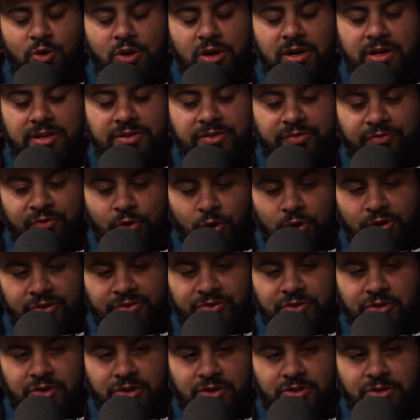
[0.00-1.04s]
To us, full
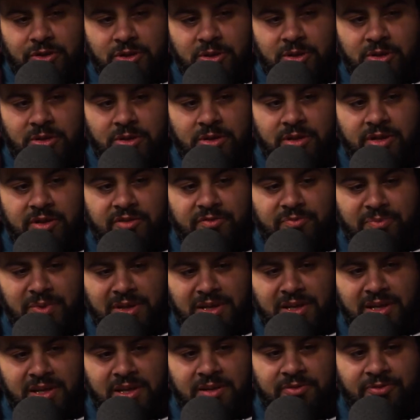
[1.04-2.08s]
circle of
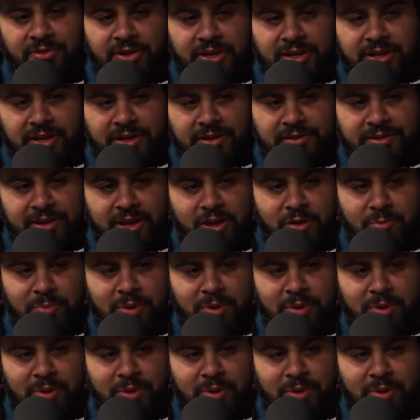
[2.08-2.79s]
me fucking telling